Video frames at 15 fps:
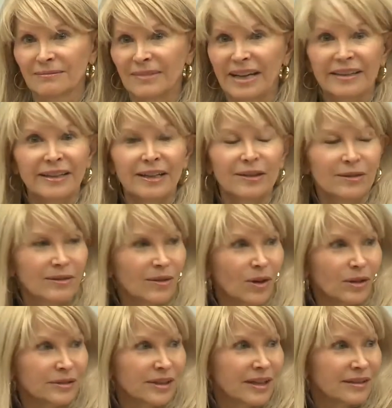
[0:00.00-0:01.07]
And then
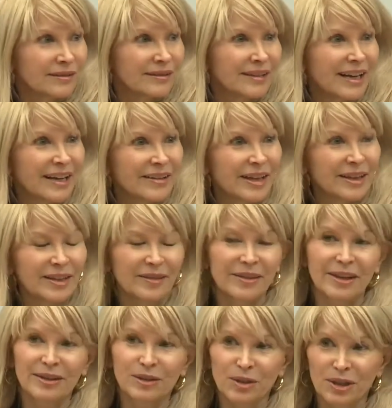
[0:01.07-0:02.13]
all done. And then
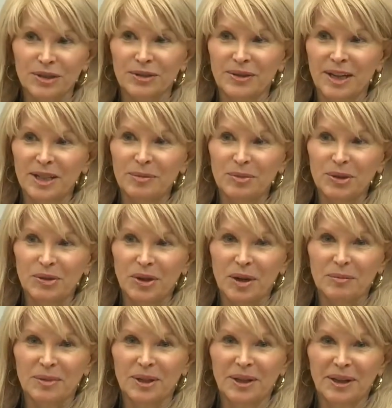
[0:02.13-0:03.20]
the lawsuit had to be
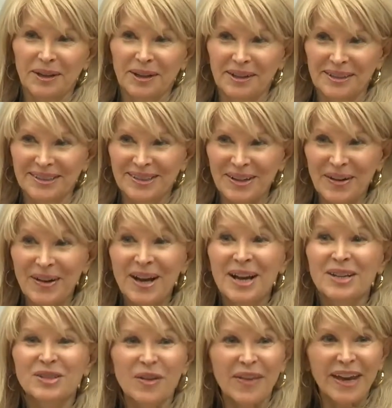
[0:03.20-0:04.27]
dropped. So
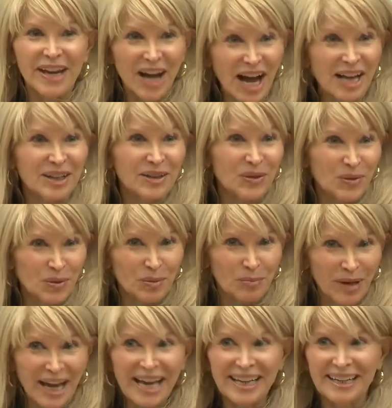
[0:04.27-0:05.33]
they got it through the
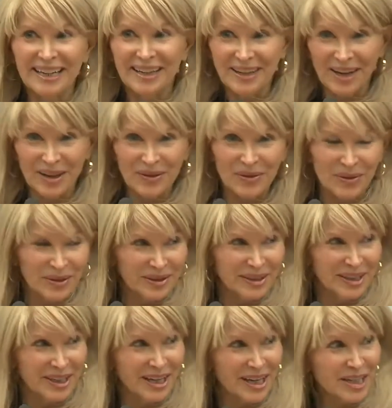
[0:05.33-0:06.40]
patent, not through the
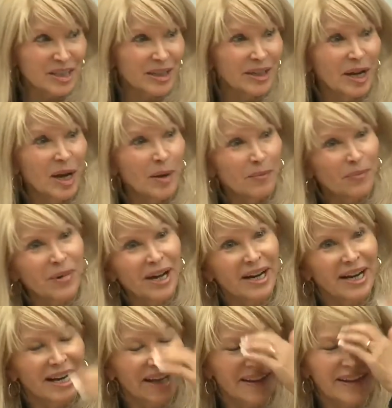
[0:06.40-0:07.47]
litigation. But
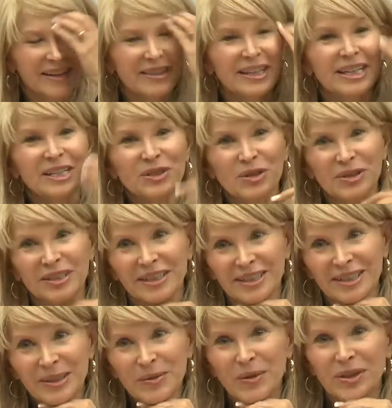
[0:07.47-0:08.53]
the interesting
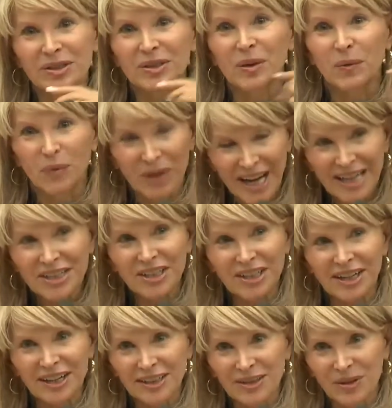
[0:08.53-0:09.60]
thing was we actually
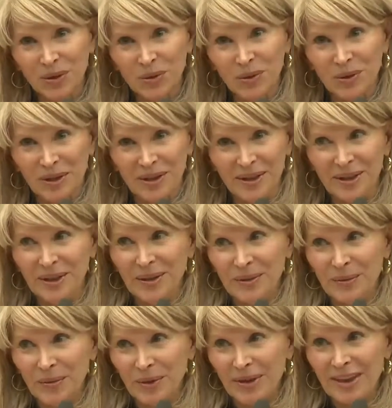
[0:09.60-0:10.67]
got into court
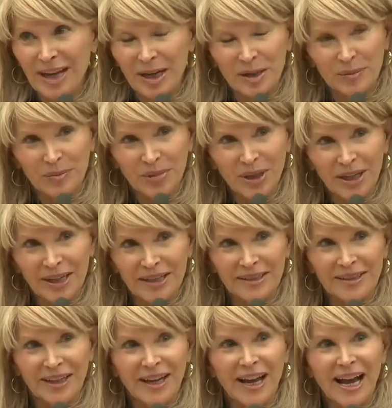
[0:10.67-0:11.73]
with that complaint.